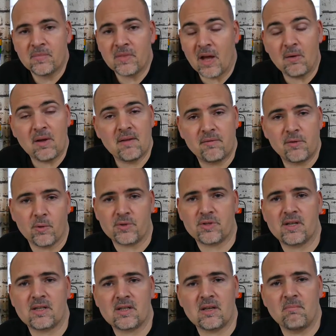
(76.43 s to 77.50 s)
Now, if your
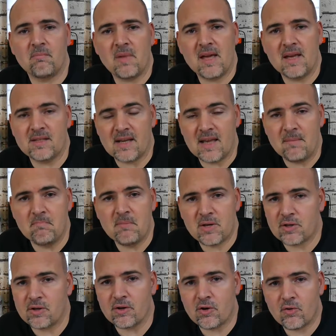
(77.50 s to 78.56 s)
system is a
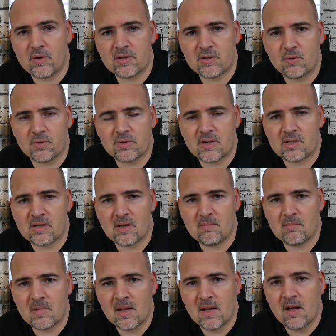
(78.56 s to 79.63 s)
mission critical
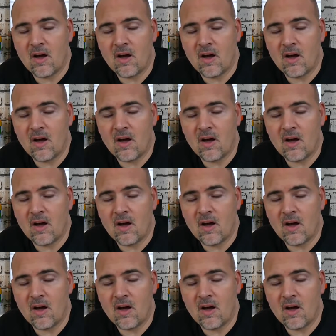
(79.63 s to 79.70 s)
system,